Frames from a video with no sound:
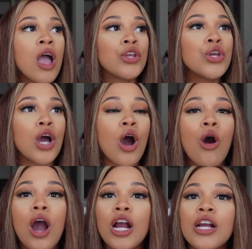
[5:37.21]
you
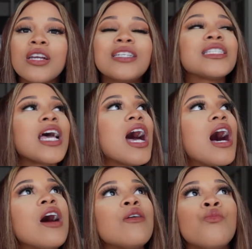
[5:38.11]
know, her, because
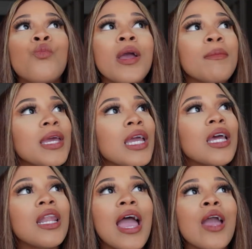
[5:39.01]

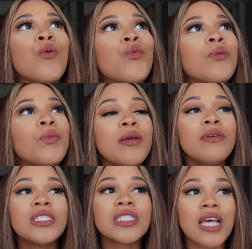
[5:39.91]
women, like, when
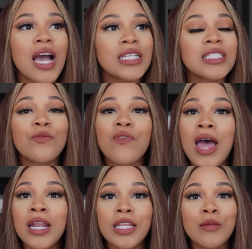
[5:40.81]
we decide to
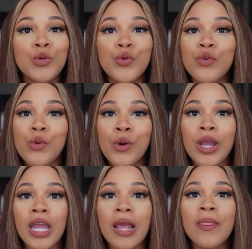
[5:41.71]
finally move
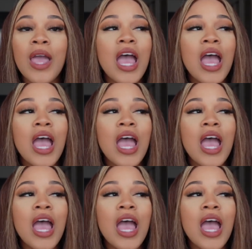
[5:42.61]
on,